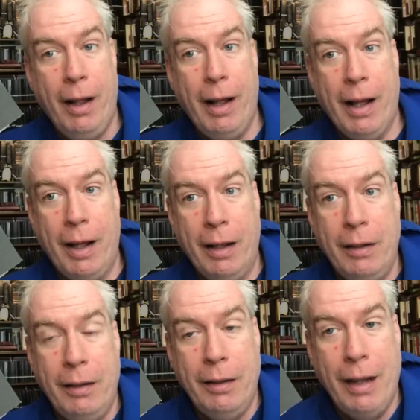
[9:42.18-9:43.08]
Uh,
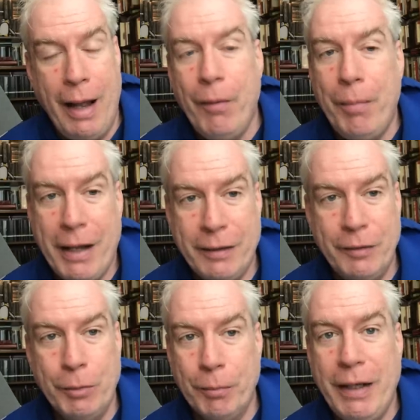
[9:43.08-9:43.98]
I went back to this
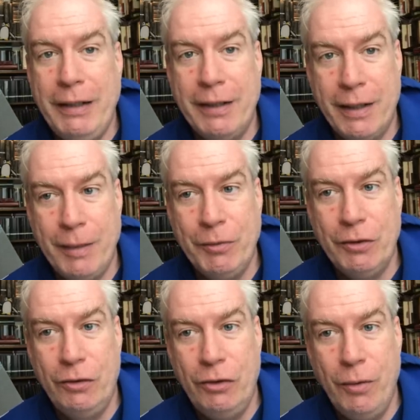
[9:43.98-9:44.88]
book many
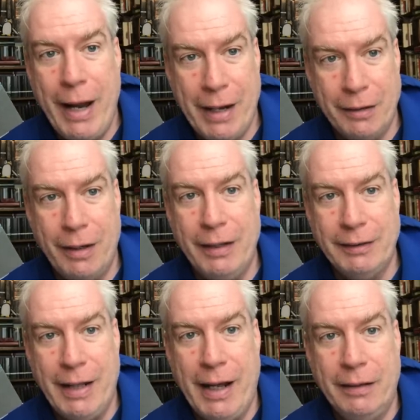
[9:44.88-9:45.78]
times to
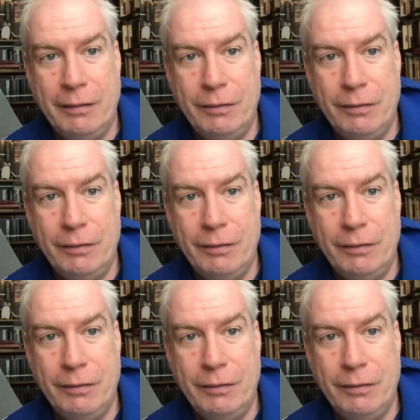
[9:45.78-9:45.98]
analyze that,